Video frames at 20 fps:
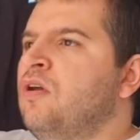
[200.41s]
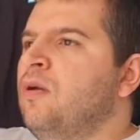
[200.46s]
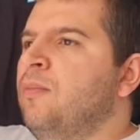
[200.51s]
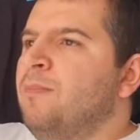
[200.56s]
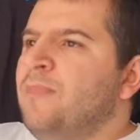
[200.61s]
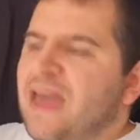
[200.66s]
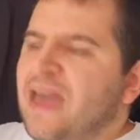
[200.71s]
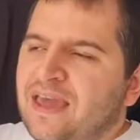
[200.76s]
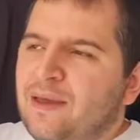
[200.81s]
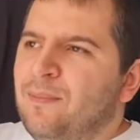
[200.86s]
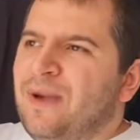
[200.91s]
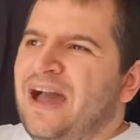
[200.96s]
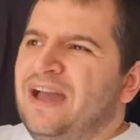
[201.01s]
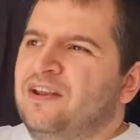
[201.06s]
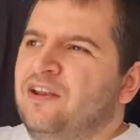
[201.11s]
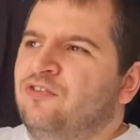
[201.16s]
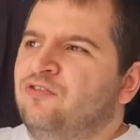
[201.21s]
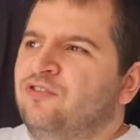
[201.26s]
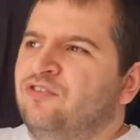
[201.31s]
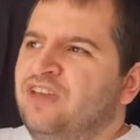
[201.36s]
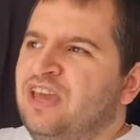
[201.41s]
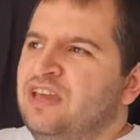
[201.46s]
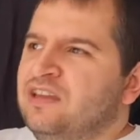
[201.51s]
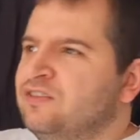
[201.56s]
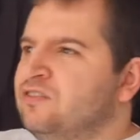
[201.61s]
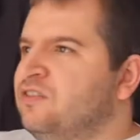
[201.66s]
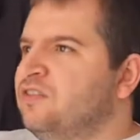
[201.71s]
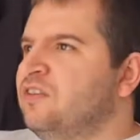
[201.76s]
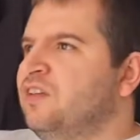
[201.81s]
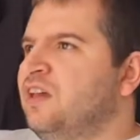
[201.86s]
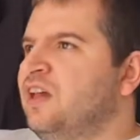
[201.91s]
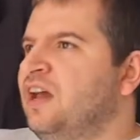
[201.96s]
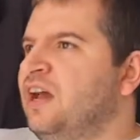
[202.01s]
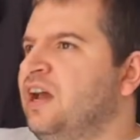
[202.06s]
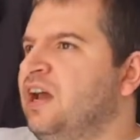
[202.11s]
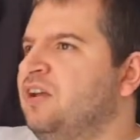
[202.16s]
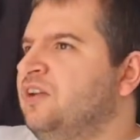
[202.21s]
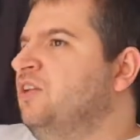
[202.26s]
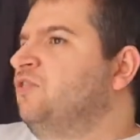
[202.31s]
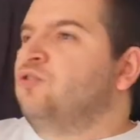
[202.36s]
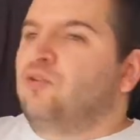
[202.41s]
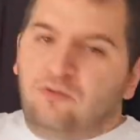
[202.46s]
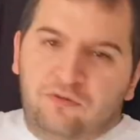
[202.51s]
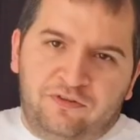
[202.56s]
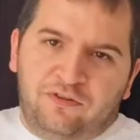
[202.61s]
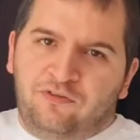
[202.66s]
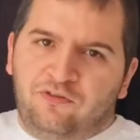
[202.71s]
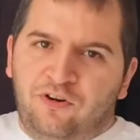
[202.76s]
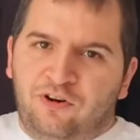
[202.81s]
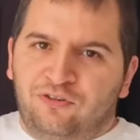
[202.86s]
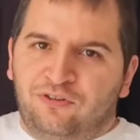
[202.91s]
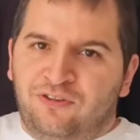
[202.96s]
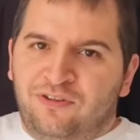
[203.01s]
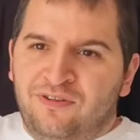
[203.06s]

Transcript: Mega Magnus for second, and a joke for third.